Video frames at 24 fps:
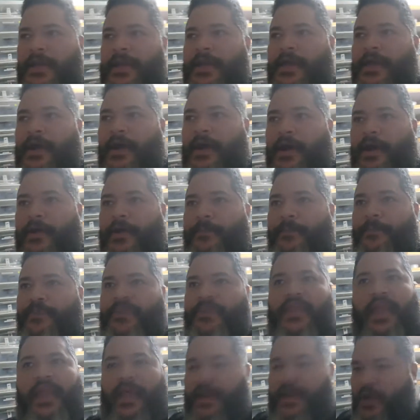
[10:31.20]

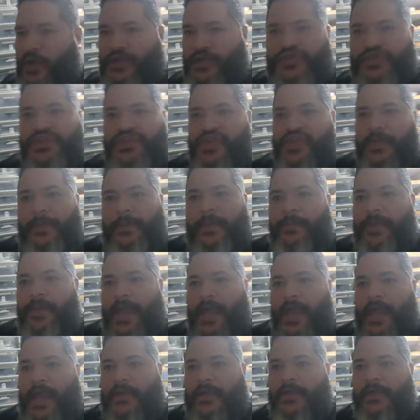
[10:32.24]
And also it's gonna be
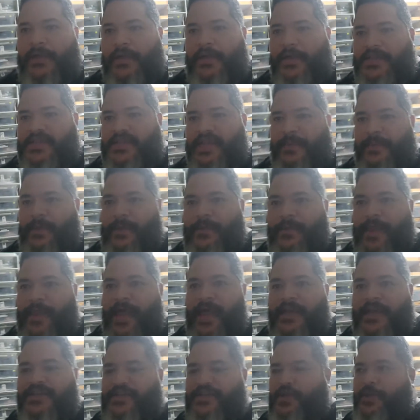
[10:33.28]
black. It's gonna be
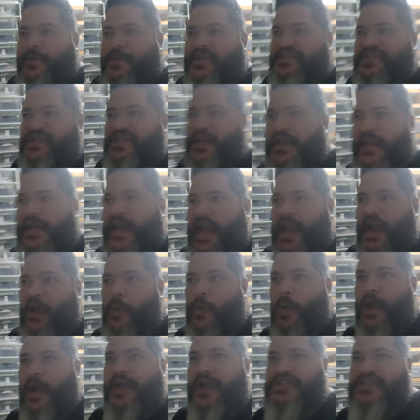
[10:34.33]
black. So basically, I
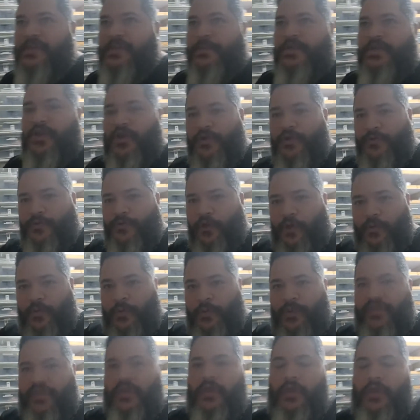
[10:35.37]
want it to be uniformed
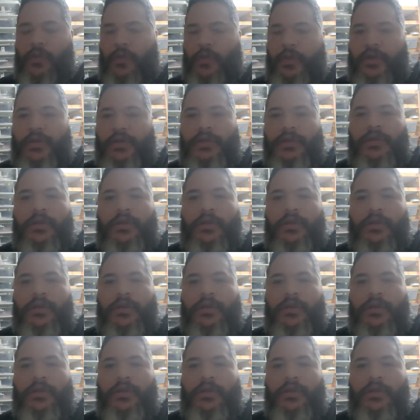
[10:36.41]
with the other one.